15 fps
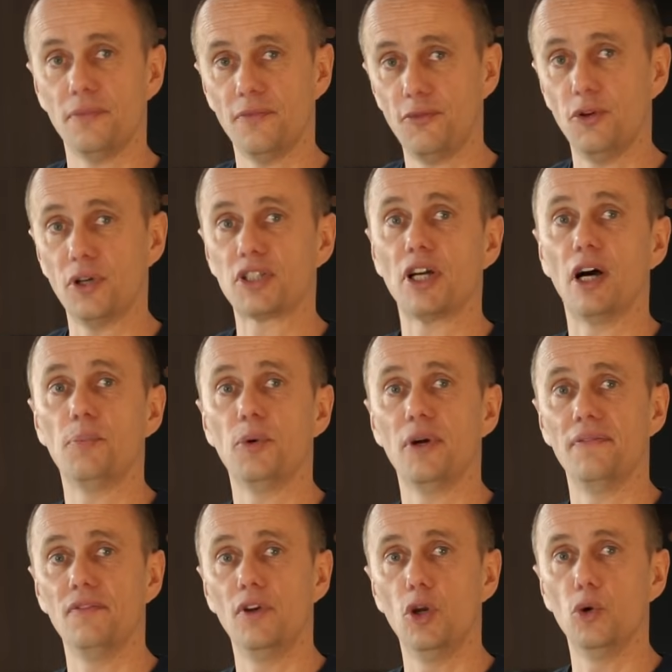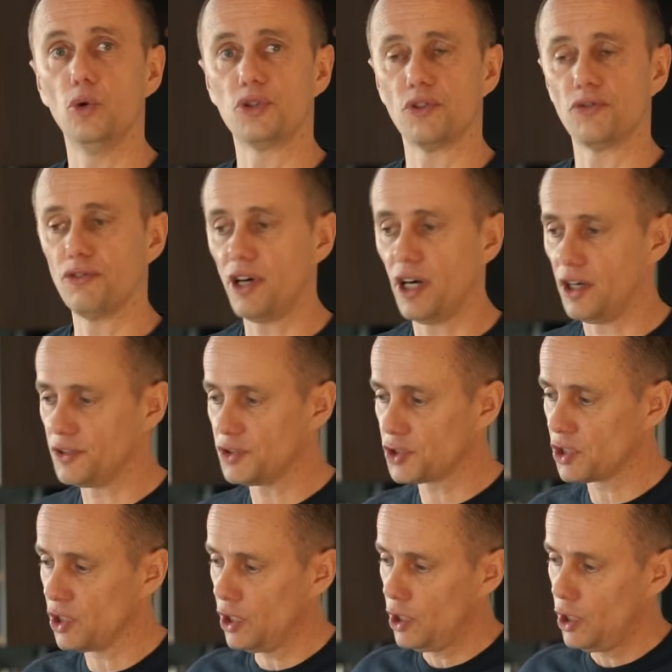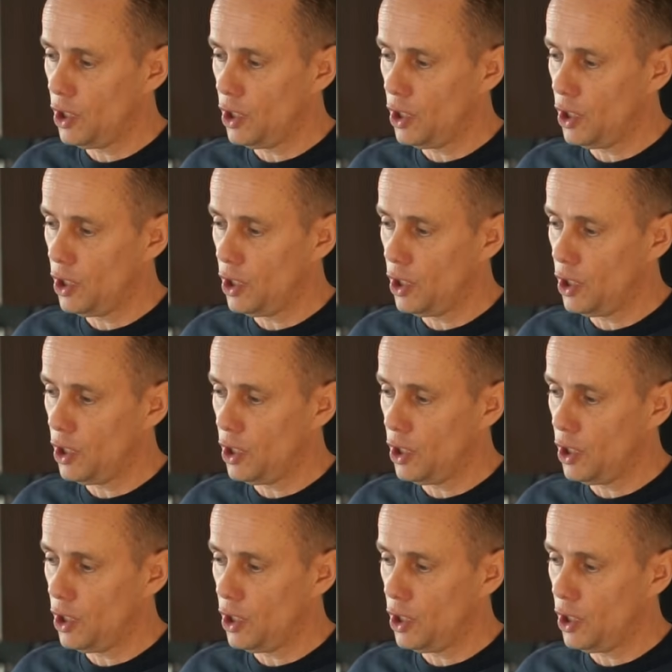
for example in the Lords of France,